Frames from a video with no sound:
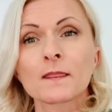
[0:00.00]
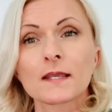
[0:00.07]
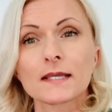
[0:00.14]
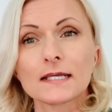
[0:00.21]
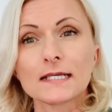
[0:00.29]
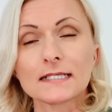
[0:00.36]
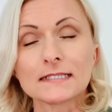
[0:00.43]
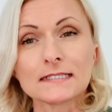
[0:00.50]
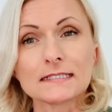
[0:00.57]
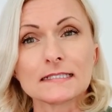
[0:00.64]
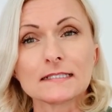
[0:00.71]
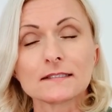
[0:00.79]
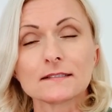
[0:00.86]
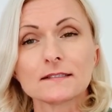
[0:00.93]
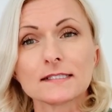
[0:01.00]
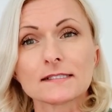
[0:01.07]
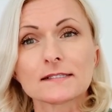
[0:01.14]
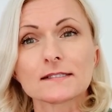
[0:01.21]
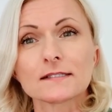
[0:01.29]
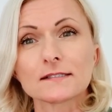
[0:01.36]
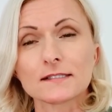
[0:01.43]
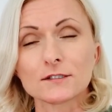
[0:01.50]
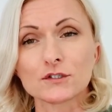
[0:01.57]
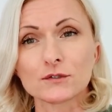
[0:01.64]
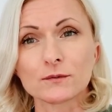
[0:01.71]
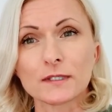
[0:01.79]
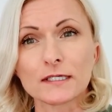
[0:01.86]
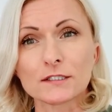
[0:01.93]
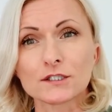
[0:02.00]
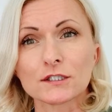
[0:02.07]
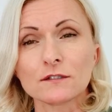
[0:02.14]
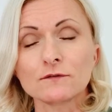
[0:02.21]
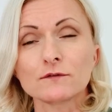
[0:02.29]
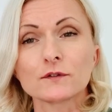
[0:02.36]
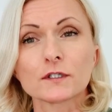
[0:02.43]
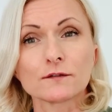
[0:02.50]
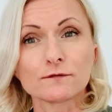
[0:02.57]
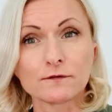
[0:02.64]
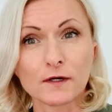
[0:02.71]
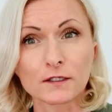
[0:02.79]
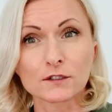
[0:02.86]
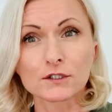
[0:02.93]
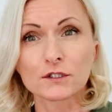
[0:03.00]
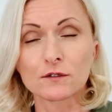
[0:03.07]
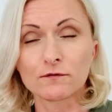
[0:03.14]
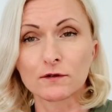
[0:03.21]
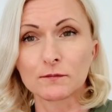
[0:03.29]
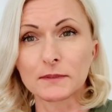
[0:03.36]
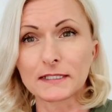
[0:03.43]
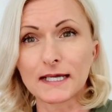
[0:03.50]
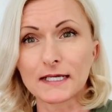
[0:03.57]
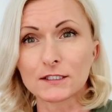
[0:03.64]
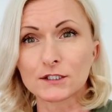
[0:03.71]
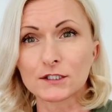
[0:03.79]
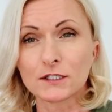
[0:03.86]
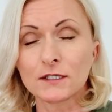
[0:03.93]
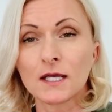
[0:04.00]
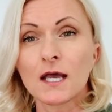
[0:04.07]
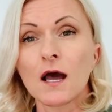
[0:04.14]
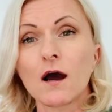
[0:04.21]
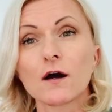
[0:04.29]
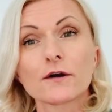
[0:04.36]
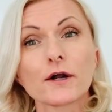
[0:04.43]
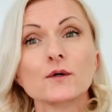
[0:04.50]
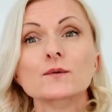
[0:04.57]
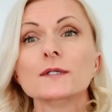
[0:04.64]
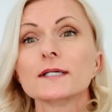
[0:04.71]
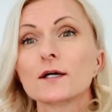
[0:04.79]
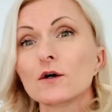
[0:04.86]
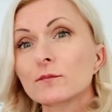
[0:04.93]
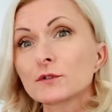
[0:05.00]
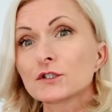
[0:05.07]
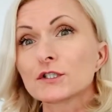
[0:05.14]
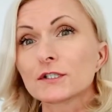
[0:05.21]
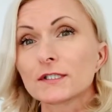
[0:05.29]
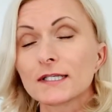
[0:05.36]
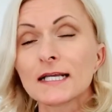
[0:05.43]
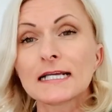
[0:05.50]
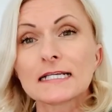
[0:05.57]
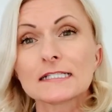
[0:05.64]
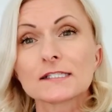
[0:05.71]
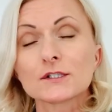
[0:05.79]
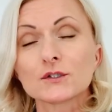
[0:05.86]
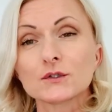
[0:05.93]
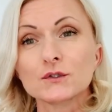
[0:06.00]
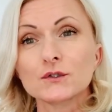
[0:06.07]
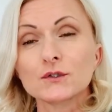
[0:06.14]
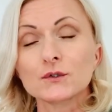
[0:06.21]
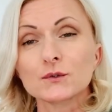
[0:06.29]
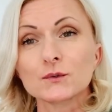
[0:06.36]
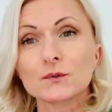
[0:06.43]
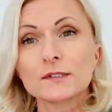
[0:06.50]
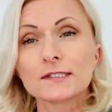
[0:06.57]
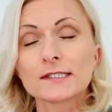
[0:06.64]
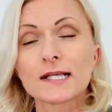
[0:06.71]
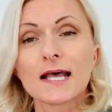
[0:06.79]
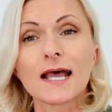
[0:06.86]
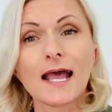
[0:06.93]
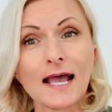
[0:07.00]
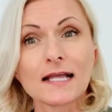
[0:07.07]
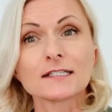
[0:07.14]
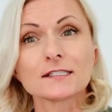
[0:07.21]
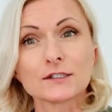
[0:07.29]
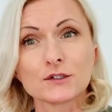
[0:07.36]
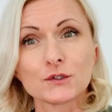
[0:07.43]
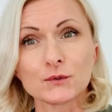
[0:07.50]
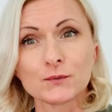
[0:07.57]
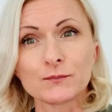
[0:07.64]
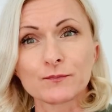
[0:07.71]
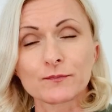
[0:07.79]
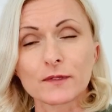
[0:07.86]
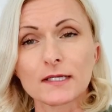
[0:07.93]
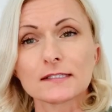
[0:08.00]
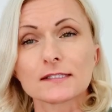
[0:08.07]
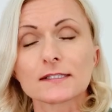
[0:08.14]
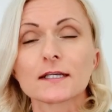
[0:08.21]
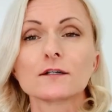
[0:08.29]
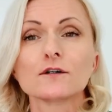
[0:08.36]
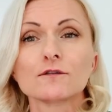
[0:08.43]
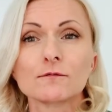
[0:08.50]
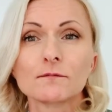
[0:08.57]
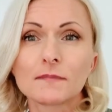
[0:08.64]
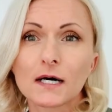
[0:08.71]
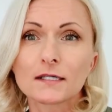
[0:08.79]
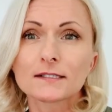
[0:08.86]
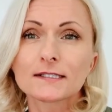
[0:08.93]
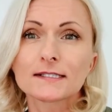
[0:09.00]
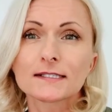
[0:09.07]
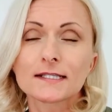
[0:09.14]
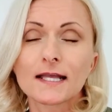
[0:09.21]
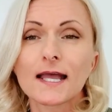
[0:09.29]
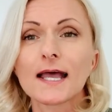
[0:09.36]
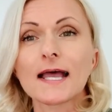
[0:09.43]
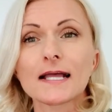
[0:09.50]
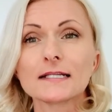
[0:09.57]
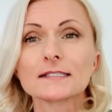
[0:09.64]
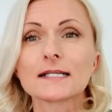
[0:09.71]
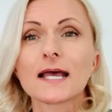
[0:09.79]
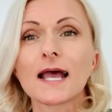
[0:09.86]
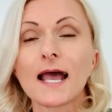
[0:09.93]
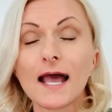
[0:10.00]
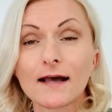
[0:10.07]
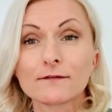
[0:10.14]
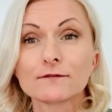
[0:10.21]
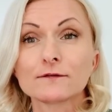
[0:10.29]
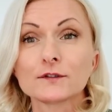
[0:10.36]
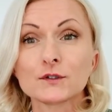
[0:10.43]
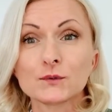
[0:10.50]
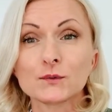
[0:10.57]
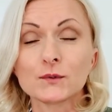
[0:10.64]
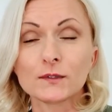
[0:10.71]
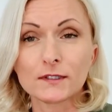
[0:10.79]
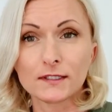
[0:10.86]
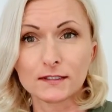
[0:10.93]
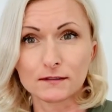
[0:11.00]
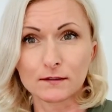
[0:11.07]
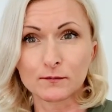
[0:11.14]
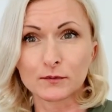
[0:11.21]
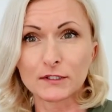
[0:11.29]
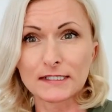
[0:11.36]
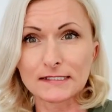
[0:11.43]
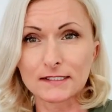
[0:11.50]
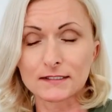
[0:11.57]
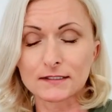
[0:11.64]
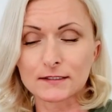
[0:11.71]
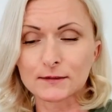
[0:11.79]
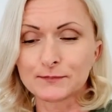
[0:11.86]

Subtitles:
in this situation for the function of obligation. Our only option is to use had to instead of must and have to in the present.